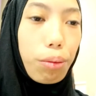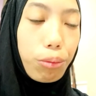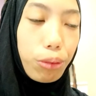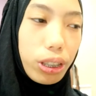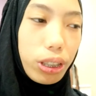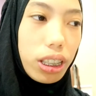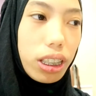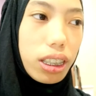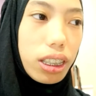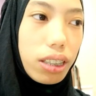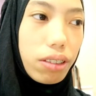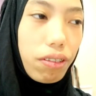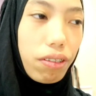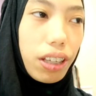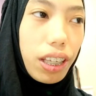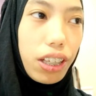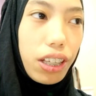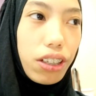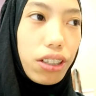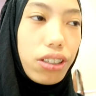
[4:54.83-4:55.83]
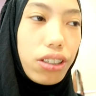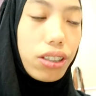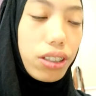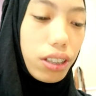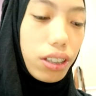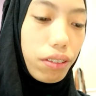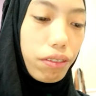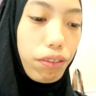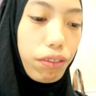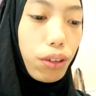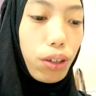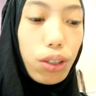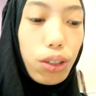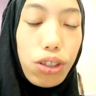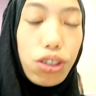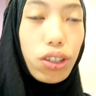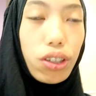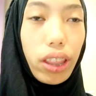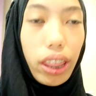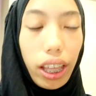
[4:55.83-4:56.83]
we just finished the
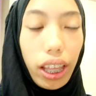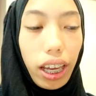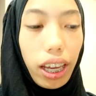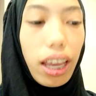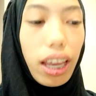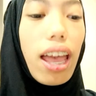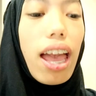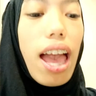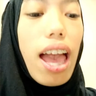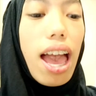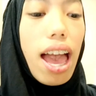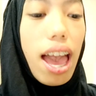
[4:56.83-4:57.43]
photo shoot thingy